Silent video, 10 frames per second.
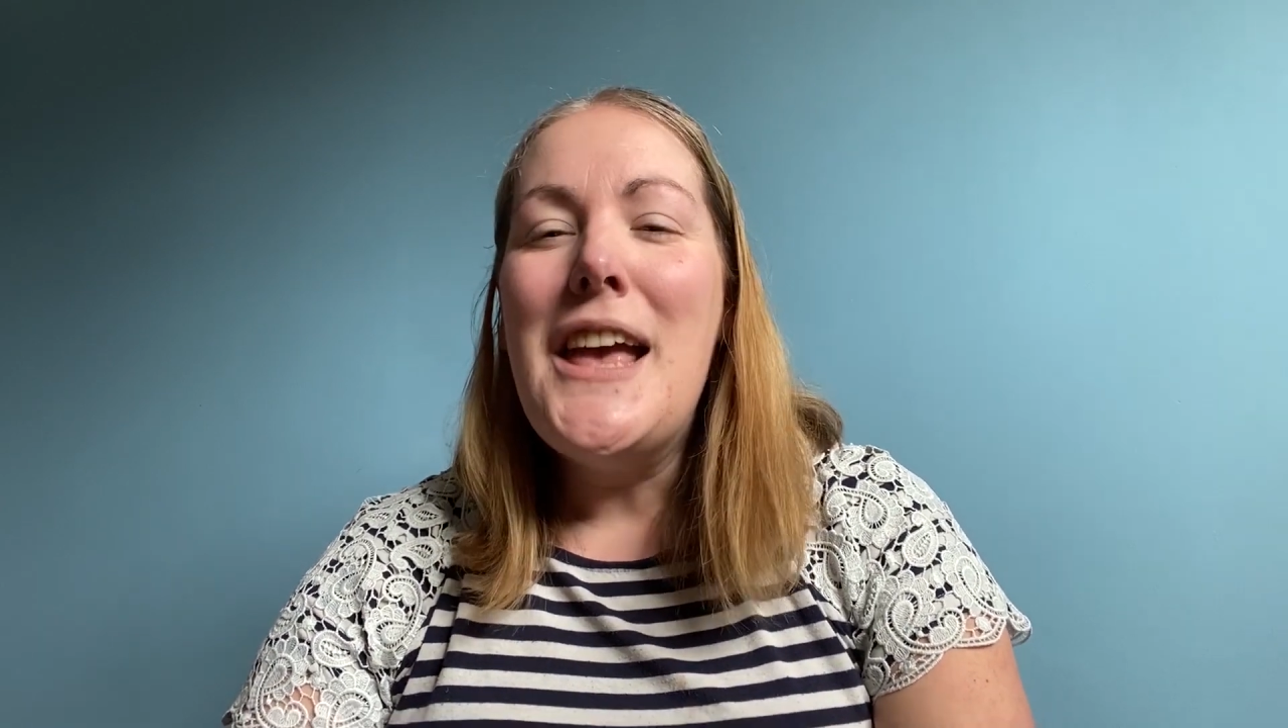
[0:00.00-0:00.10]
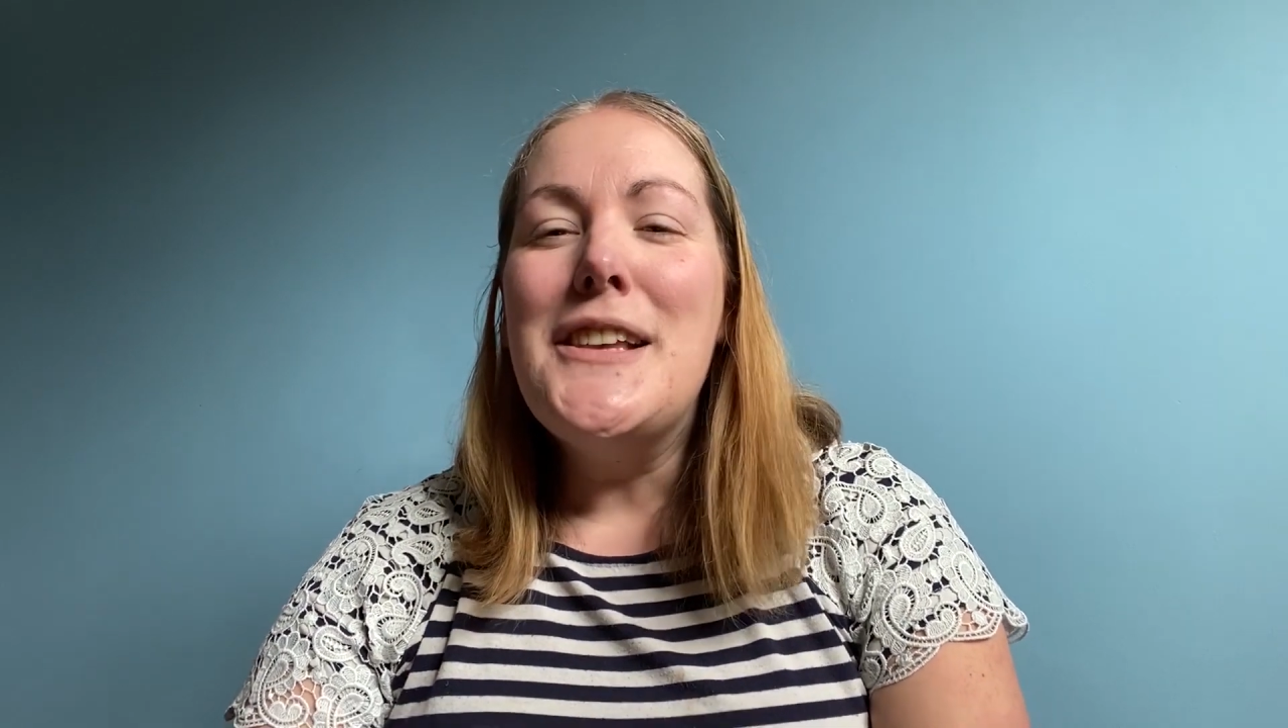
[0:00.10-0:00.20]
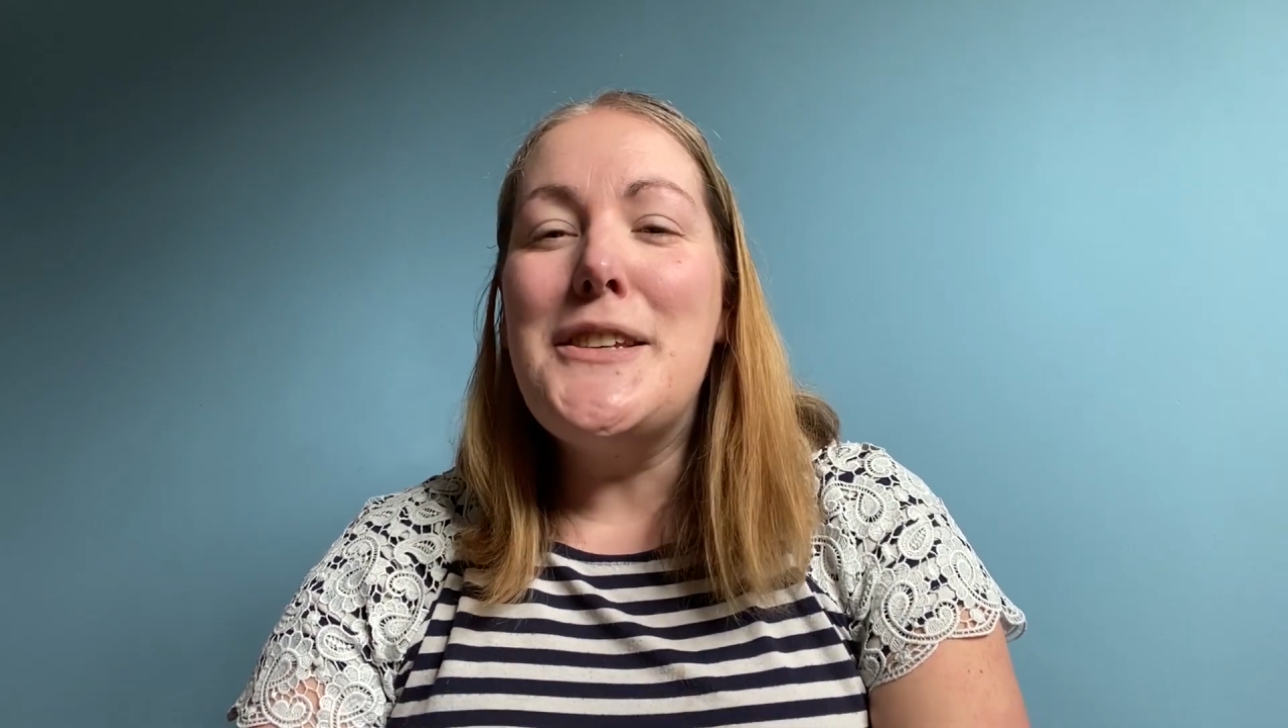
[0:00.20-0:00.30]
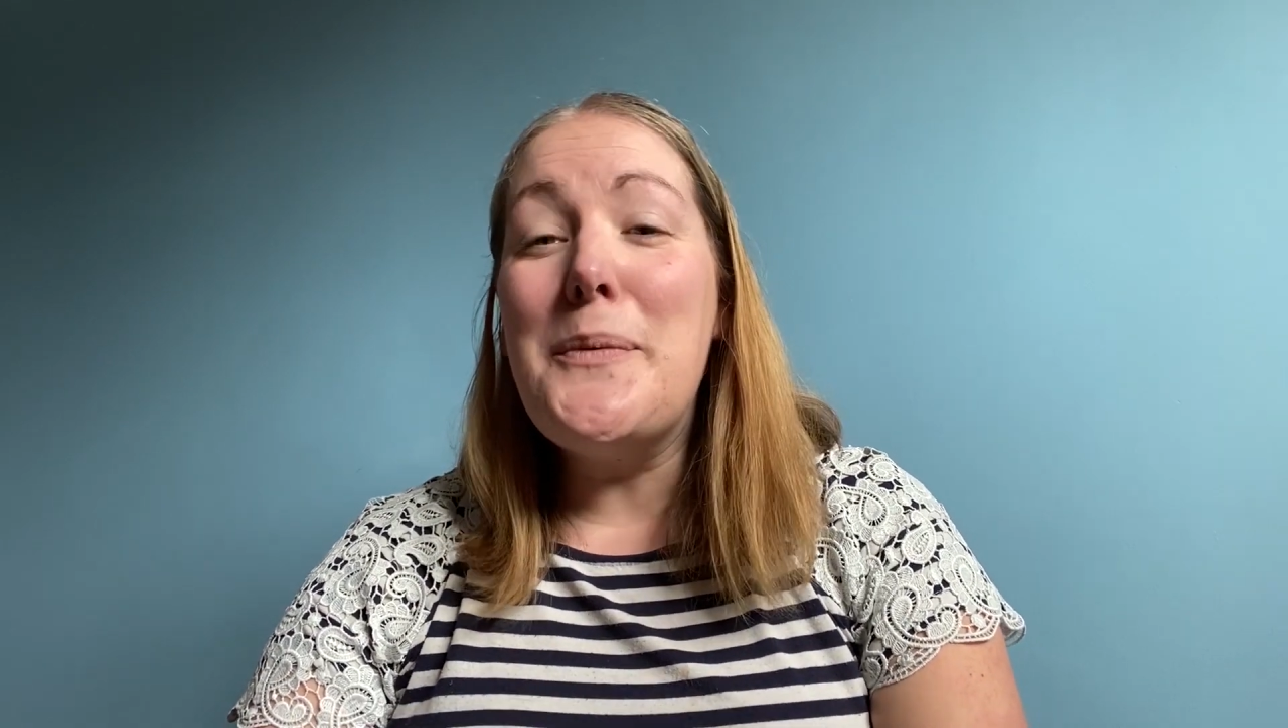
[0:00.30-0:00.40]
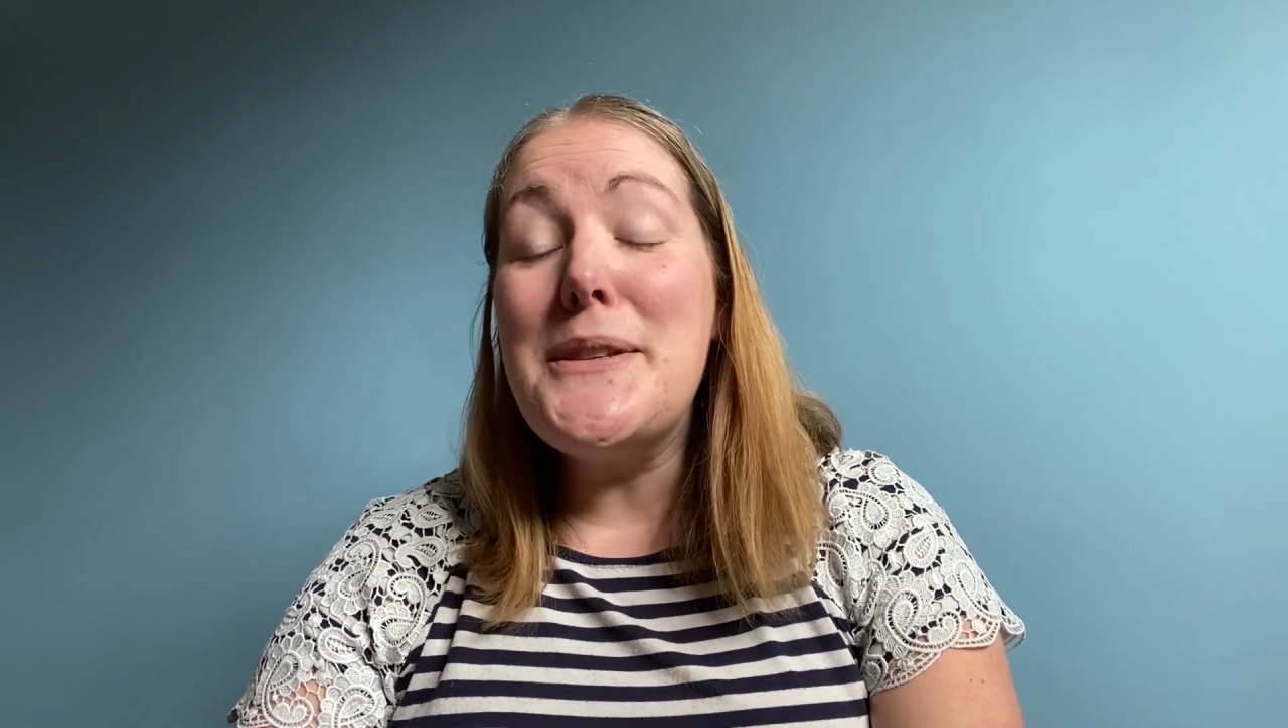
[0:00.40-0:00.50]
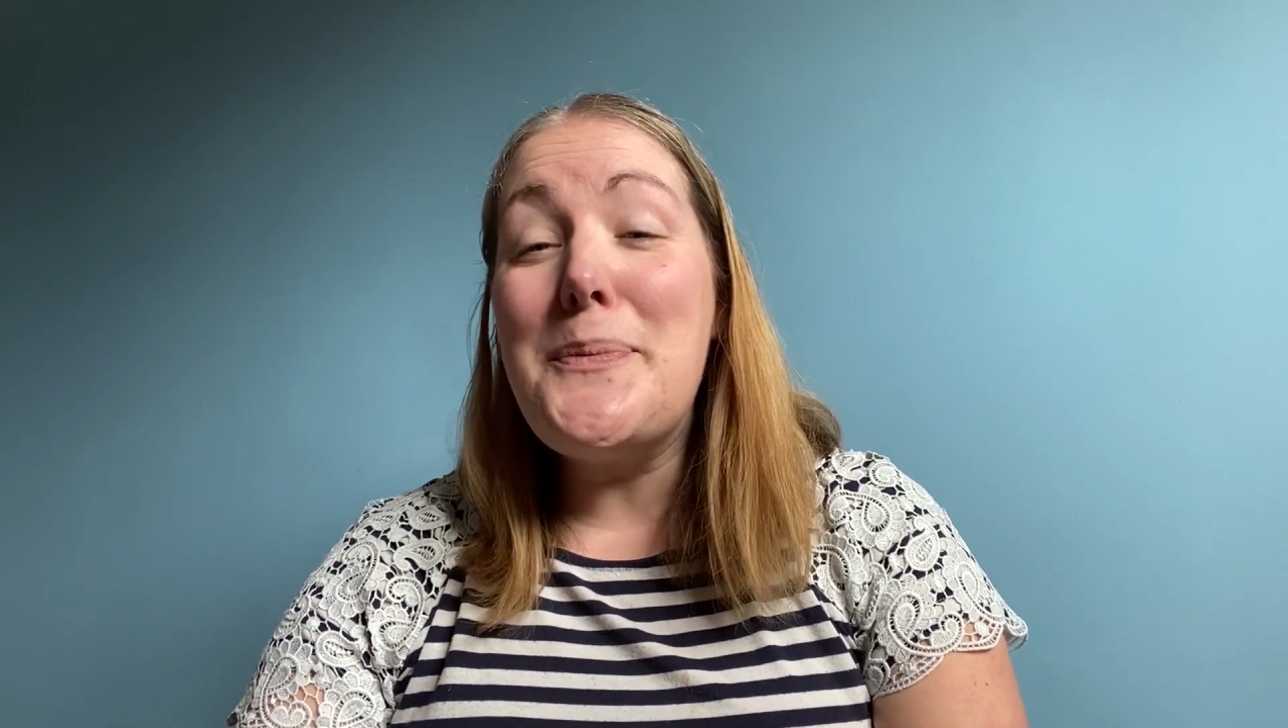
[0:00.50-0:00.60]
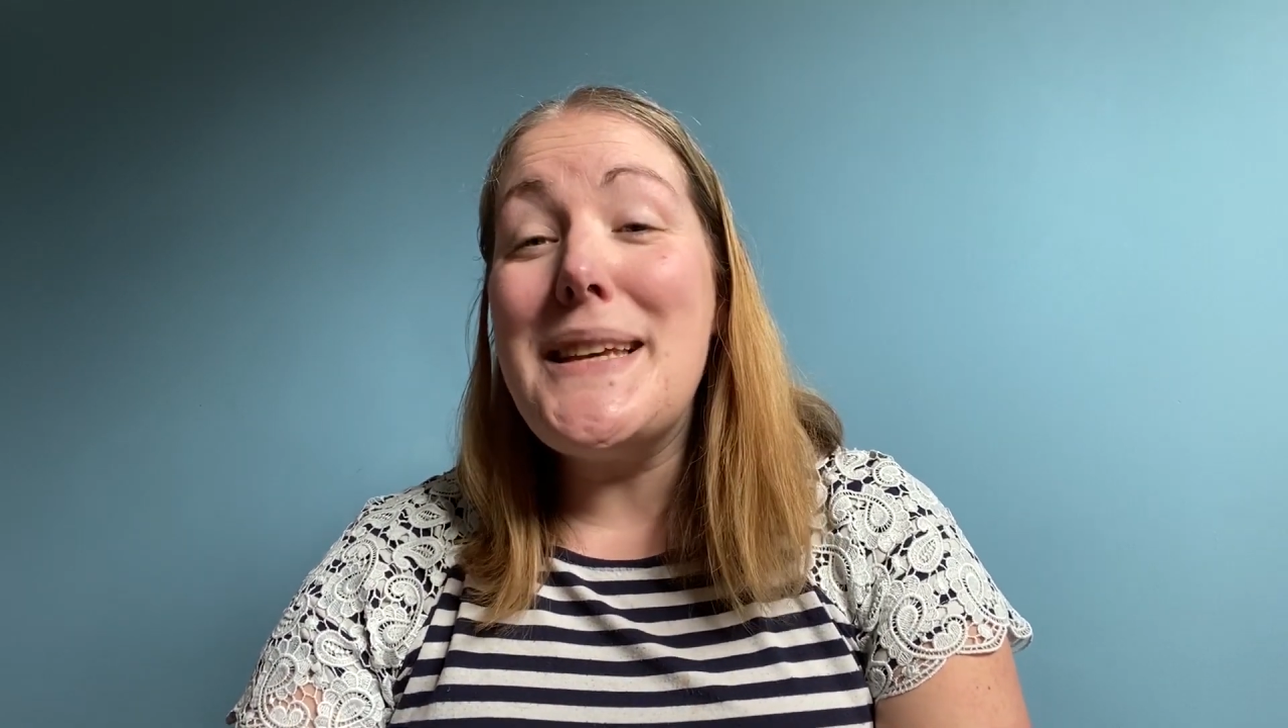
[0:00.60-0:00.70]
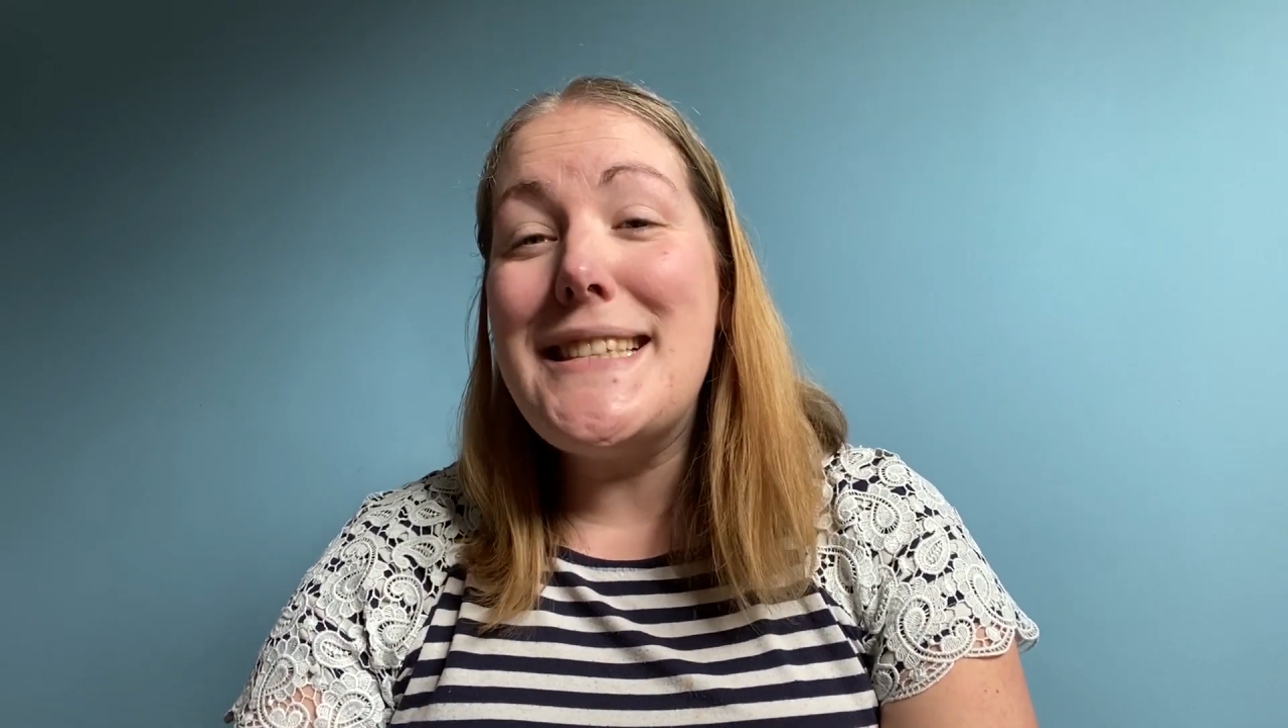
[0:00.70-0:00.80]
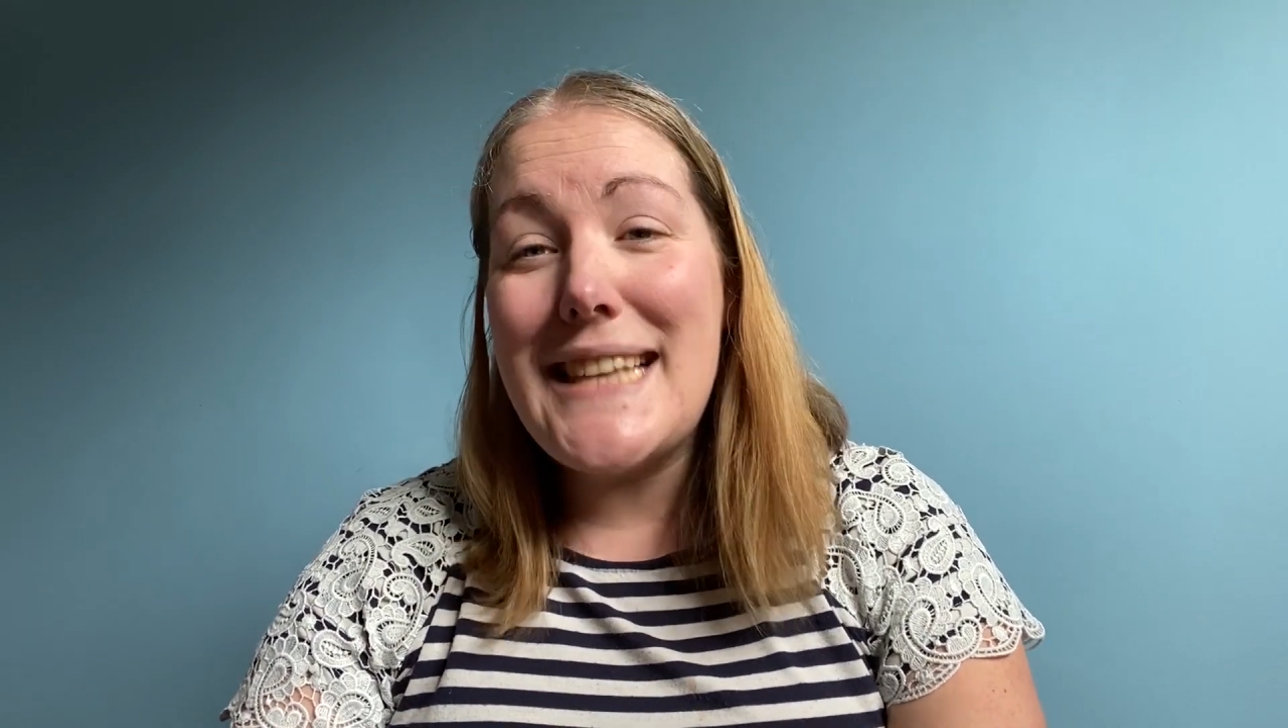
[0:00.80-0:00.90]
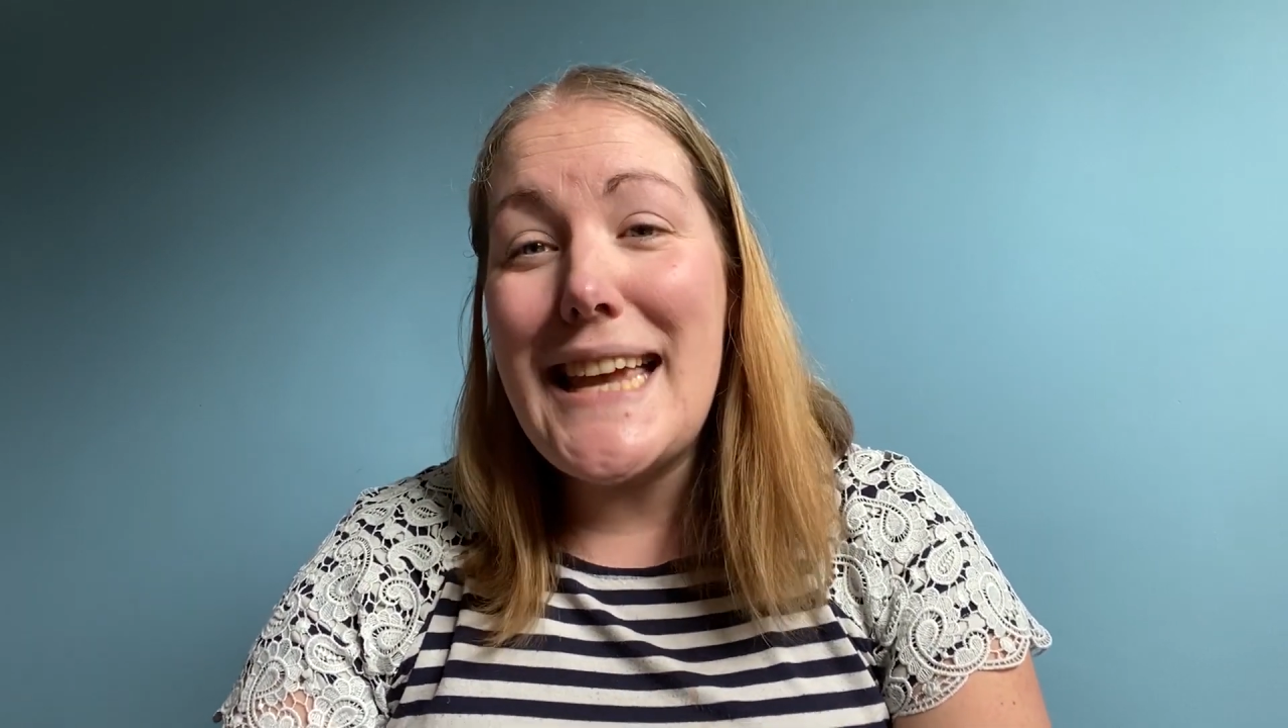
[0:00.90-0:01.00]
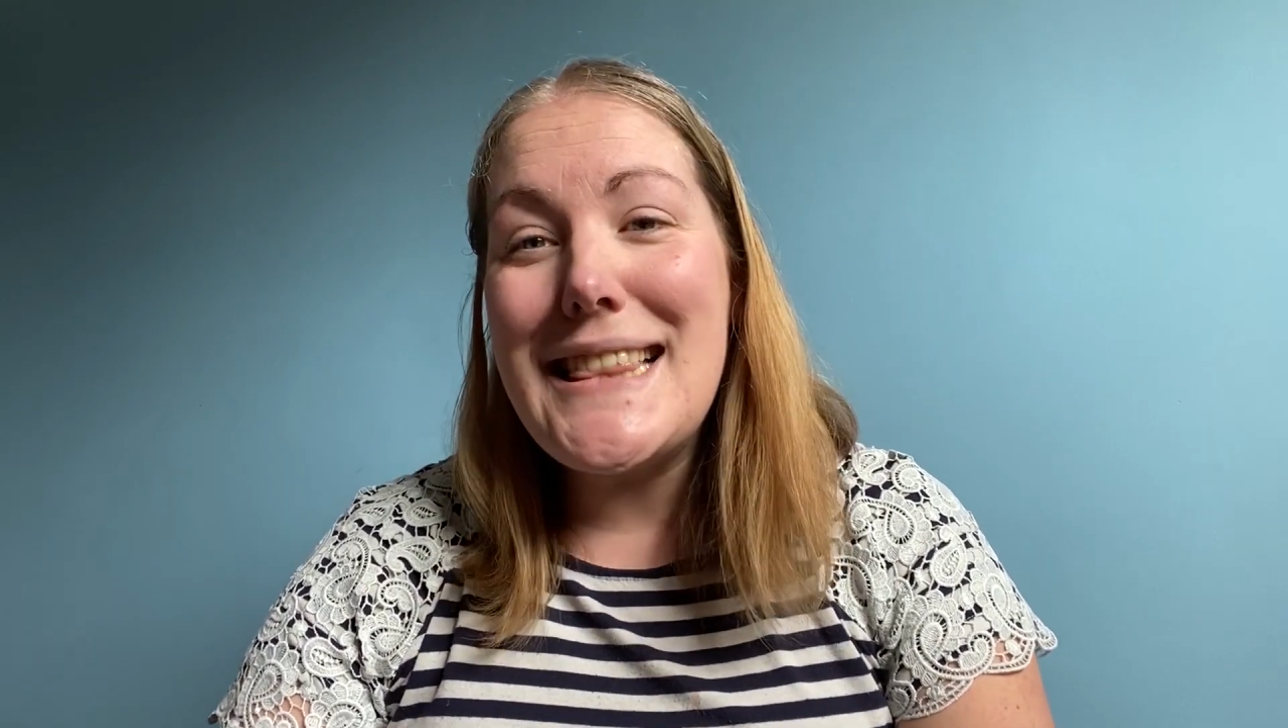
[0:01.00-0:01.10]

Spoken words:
So as we sing